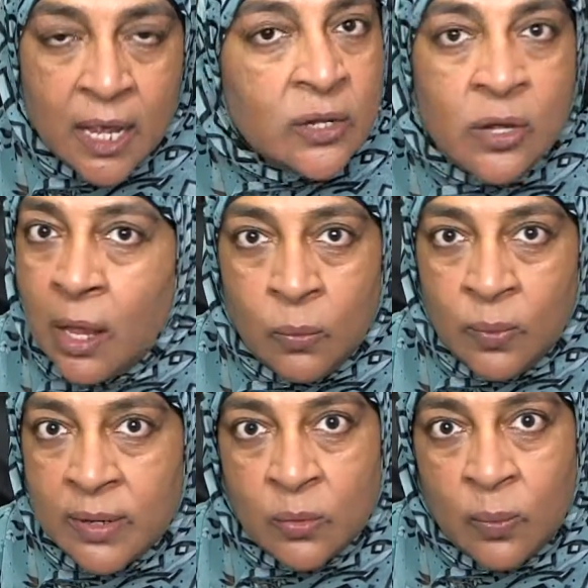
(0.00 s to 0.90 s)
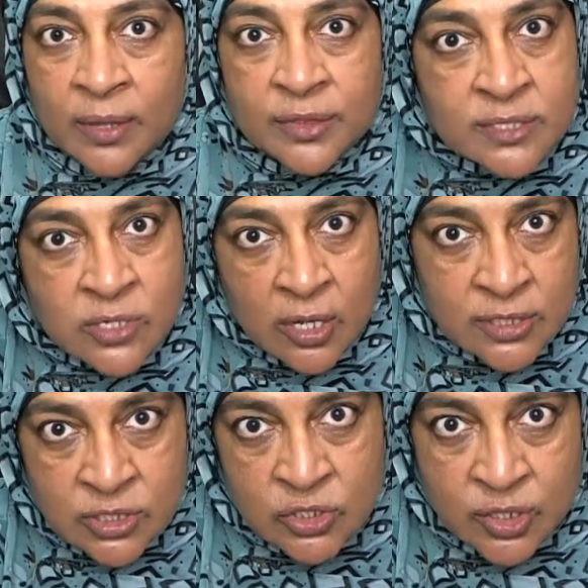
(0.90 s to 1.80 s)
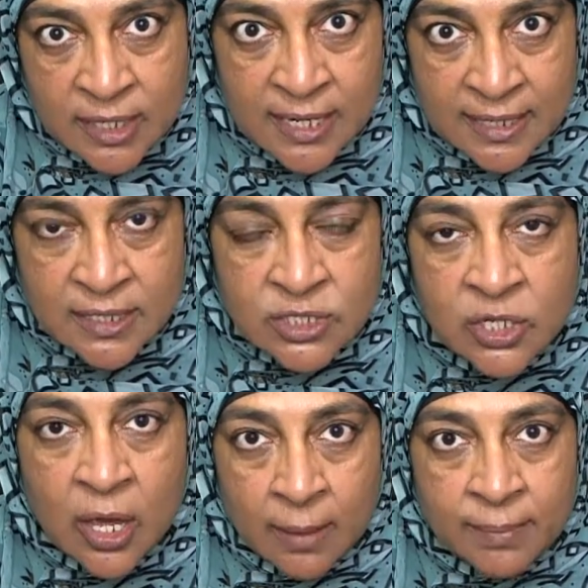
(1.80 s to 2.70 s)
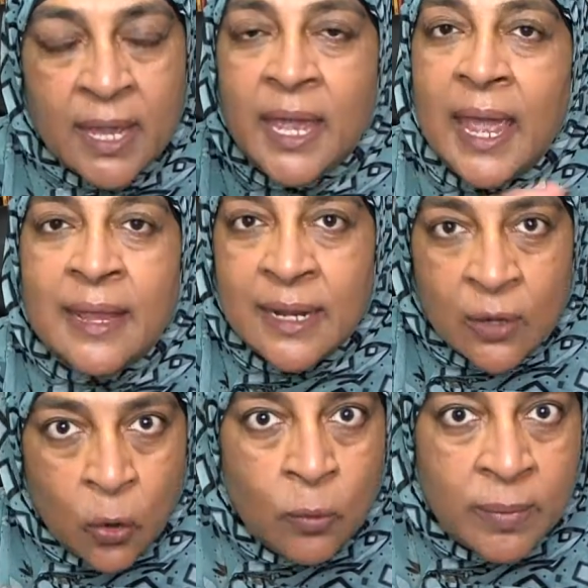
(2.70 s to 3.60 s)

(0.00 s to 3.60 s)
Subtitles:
not where the wealth is concentrated at the top and then a whole